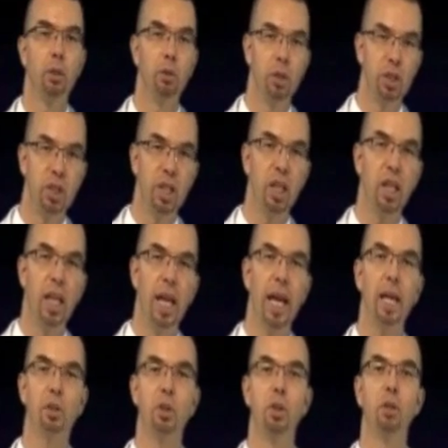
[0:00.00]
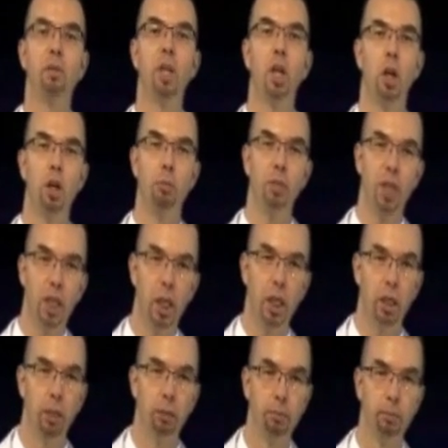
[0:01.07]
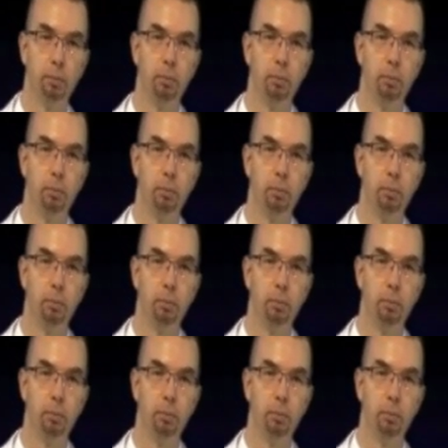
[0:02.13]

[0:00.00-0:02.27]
You can see the action of the arms here,